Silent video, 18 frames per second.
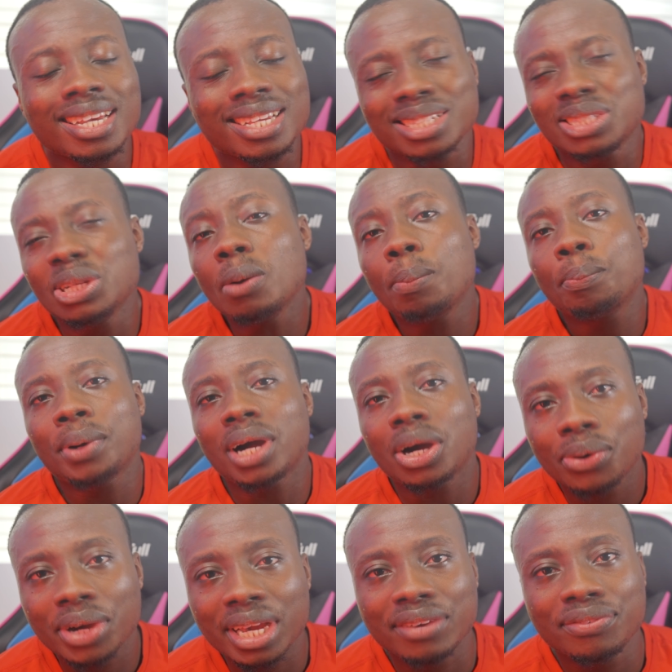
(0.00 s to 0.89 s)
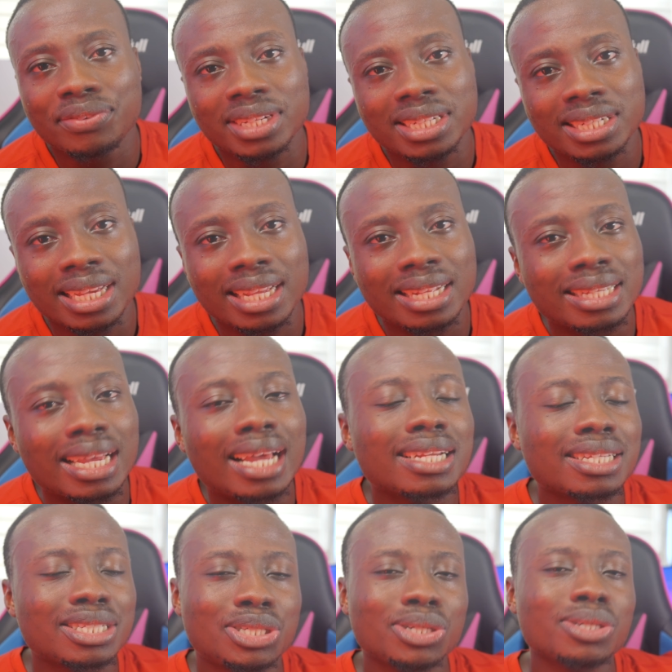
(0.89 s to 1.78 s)
it's not power efficient
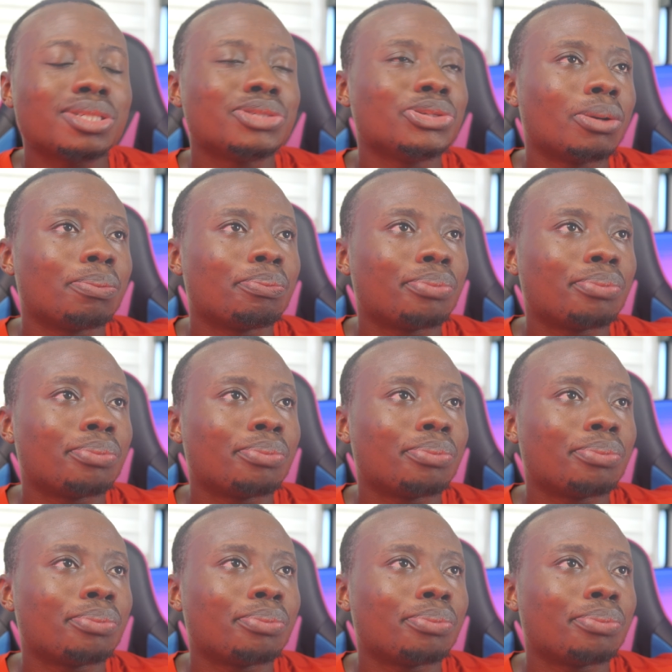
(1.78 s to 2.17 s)
and it's just not